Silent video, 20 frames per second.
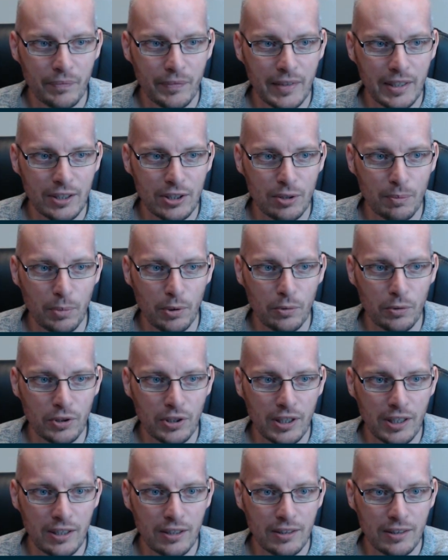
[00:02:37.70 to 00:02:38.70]
It supports
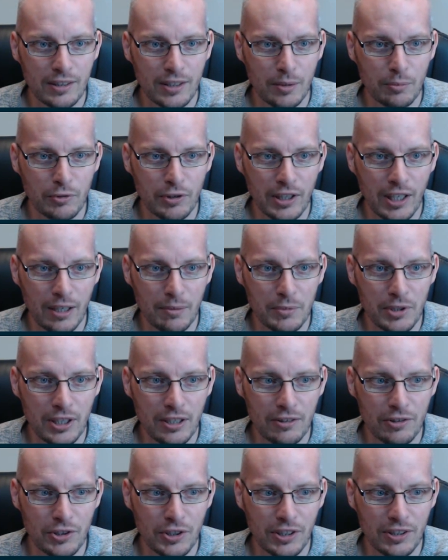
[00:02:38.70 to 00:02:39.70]
a number of games
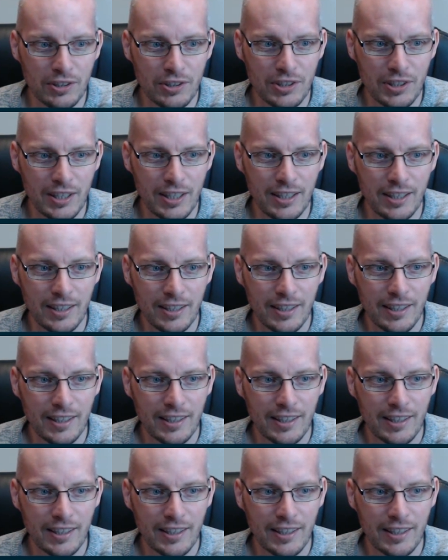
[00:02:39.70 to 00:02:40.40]
here, as you can see.